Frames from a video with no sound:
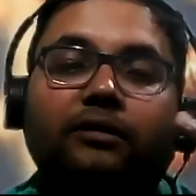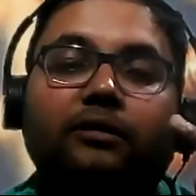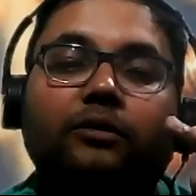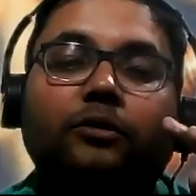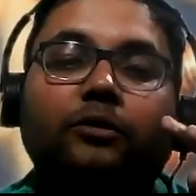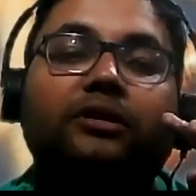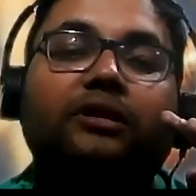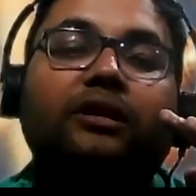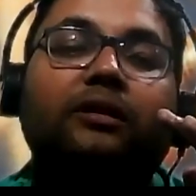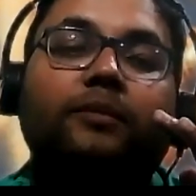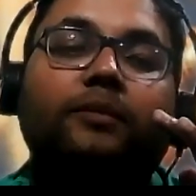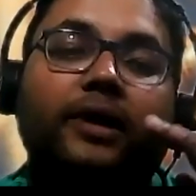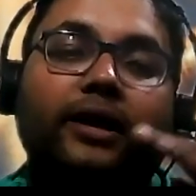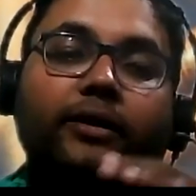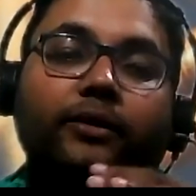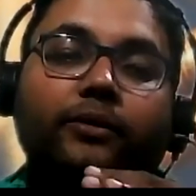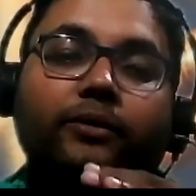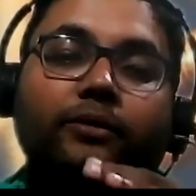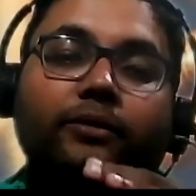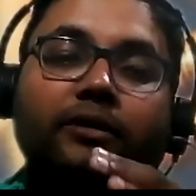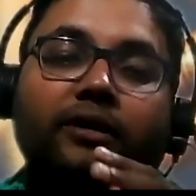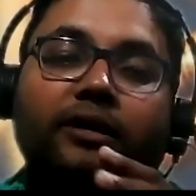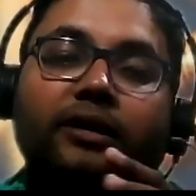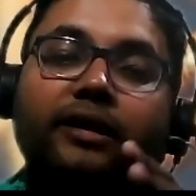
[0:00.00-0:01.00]

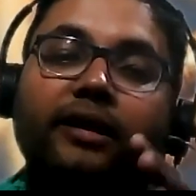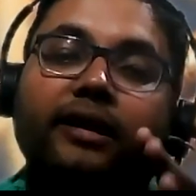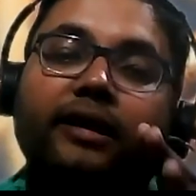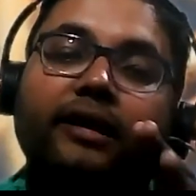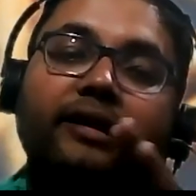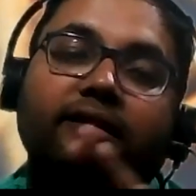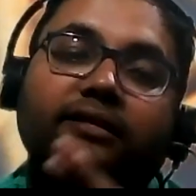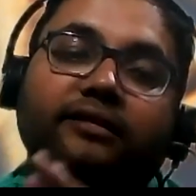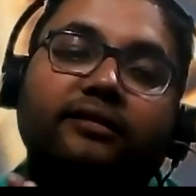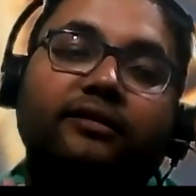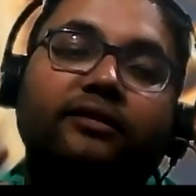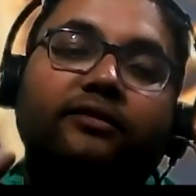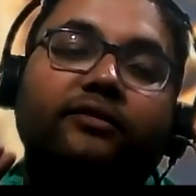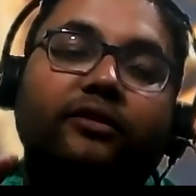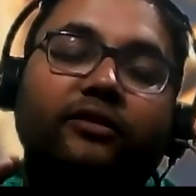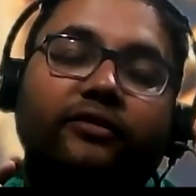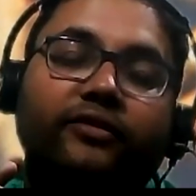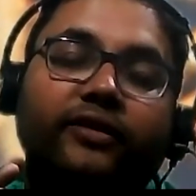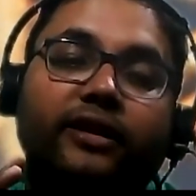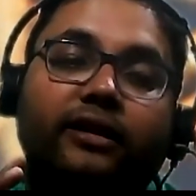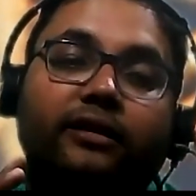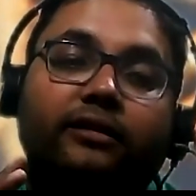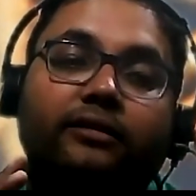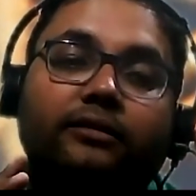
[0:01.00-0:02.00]
Uttamayu is
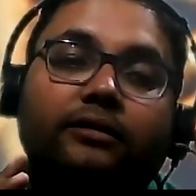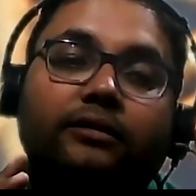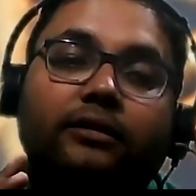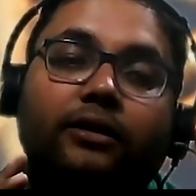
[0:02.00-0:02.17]
fulfilled.